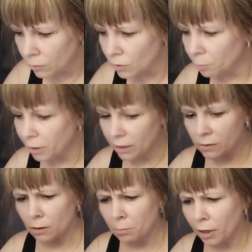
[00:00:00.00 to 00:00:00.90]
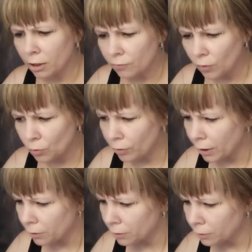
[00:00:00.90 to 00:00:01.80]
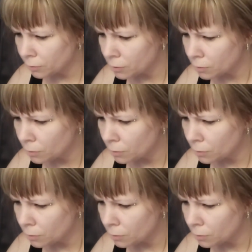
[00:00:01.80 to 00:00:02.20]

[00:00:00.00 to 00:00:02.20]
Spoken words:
that's Paisley Kirk phone records.